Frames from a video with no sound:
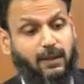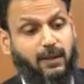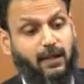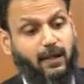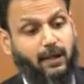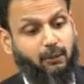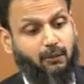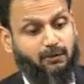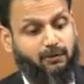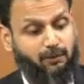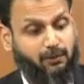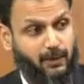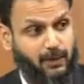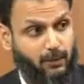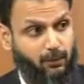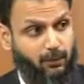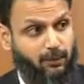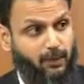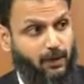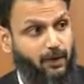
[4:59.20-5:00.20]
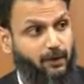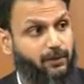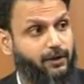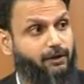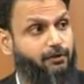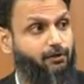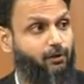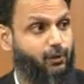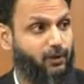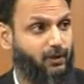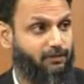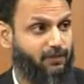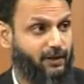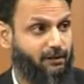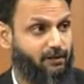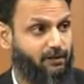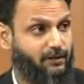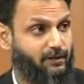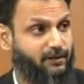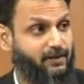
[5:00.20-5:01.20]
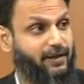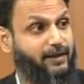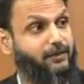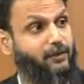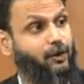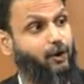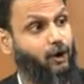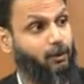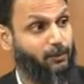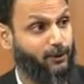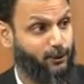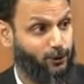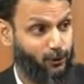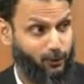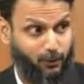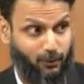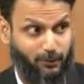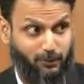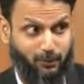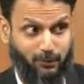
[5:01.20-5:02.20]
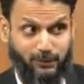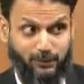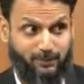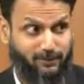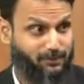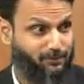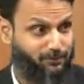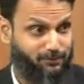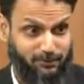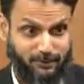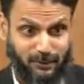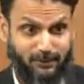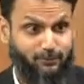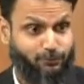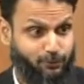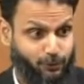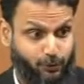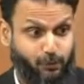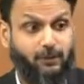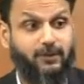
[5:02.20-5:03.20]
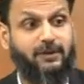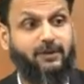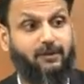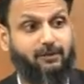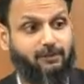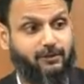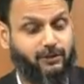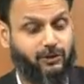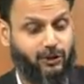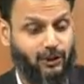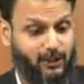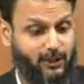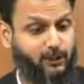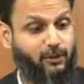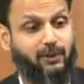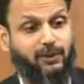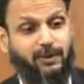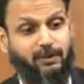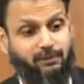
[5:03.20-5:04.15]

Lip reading: and we're familiar with other coronaviruses like the common cold, which is truly a genuinely